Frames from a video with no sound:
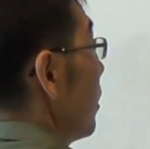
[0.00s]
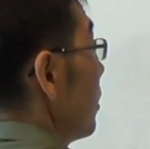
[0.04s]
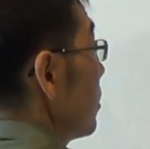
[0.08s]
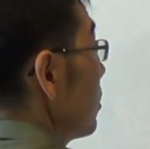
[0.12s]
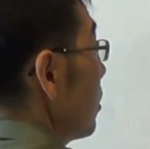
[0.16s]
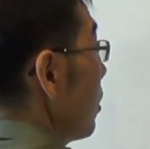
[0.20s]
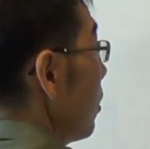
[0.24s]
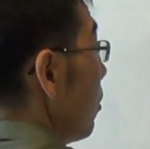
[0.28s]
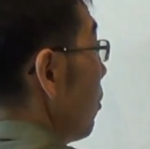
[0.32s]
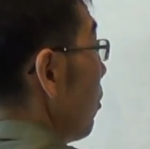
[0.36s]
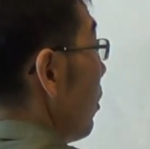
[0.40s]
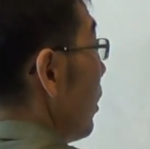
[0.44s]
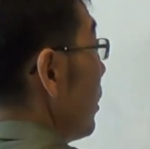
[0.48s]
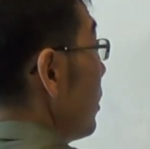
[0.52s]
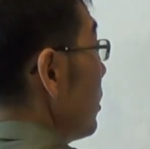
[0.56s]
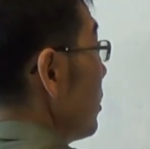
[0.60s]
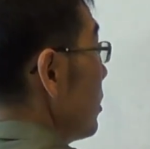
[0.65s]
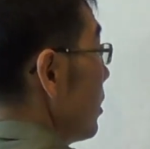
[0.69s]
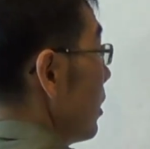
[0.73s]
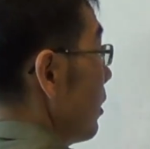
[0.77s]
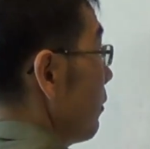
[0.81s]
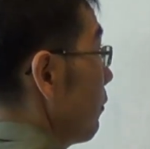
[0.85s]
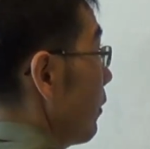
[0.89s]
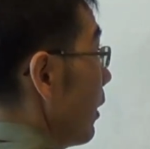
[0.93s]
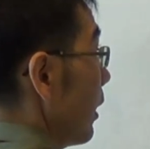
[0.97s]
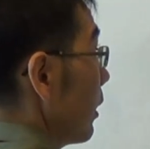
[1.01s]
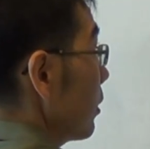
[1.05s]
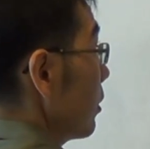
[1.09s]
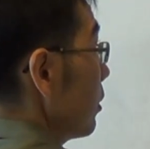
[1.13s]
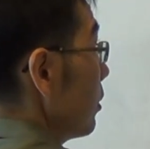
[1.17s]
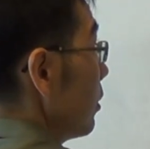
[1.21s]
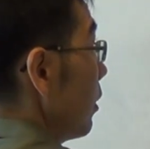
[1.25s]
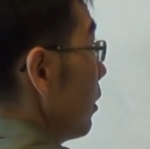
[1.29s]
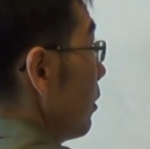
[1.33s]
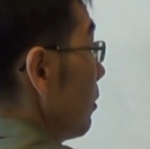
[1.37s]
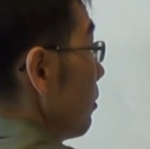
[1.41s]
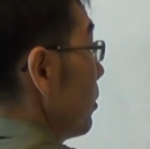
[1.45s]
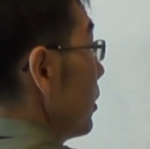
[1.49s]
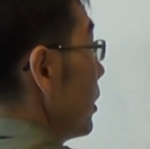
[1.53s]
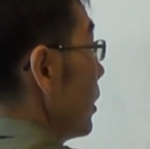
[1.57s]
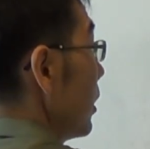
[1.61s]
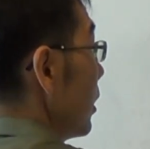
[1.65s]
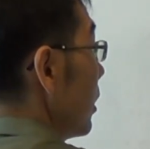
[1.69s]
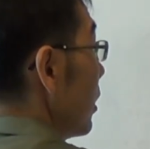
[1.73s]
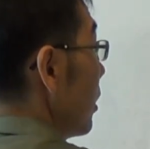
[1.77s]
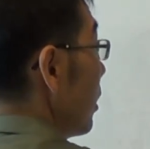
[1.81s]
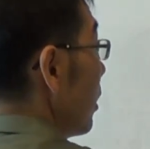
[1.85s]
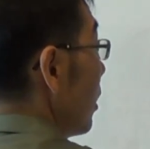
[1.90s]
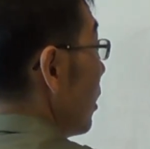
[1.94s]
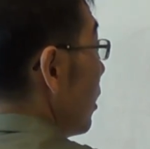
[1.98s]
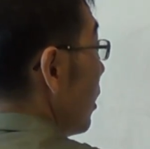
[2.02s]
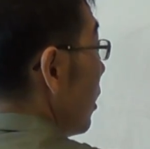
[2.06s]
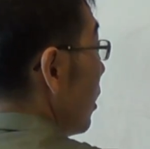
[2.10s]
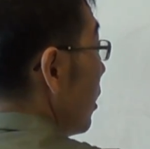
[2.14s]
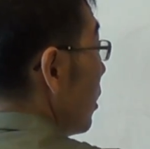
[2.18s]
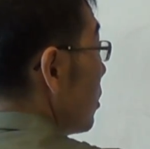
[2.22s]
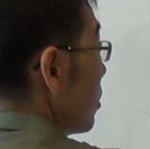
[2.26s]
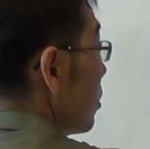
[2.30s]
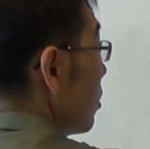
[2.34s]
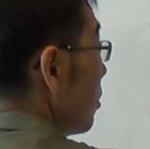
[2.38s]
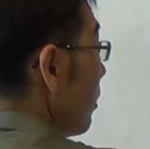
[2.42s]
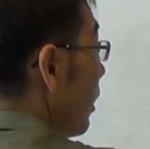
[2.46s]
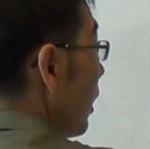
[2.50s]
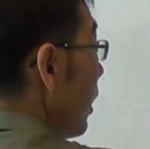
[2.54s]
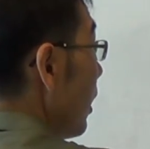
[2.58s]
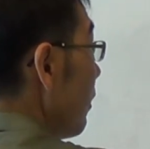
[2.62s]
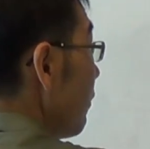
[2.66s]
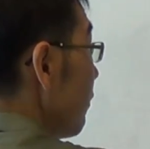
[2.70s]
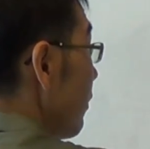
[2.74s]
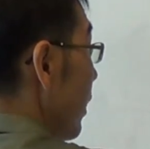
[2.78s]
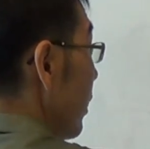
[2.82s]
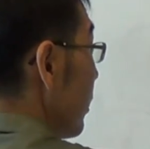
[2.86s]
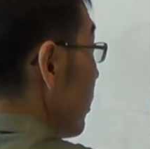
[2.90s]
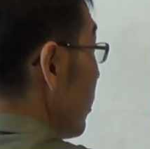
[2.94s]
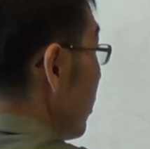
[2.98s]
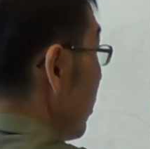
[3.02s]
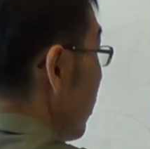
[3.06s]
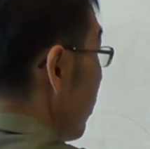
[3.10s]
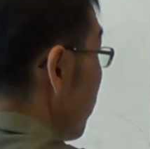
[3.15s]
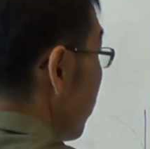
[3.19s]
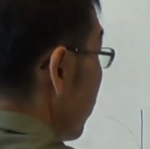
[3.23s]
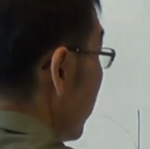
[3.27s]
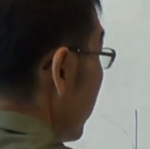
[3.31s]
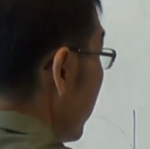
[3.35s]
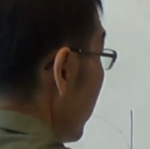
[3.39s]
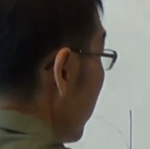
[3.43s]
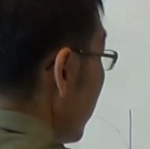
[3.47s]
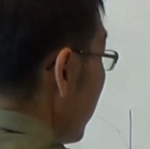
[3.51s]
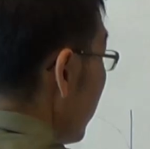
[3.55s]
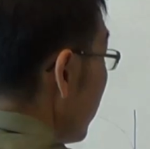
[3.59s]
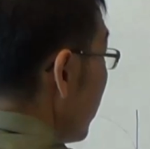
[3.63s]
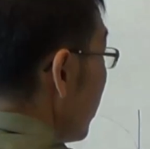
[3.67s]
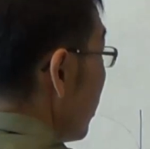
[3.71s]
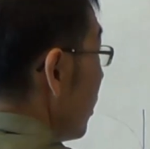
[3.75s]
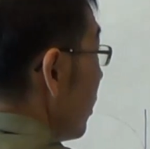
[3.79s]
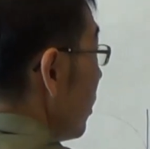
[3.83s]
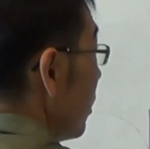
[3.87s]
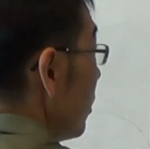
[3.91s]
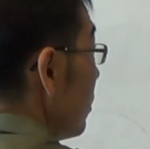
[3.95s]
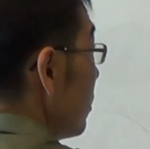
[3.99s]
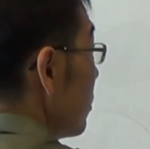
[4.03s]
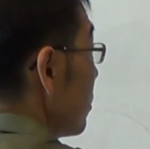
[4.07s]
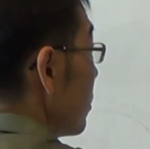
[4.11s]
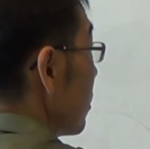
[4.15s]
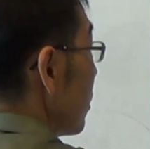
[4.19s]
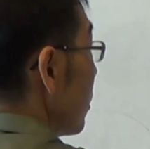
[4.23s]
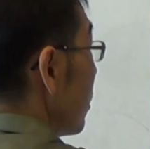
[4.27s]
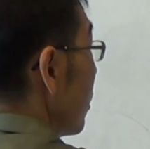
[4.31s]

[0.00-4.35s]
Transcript: So what is the vector of B? So my vector of B is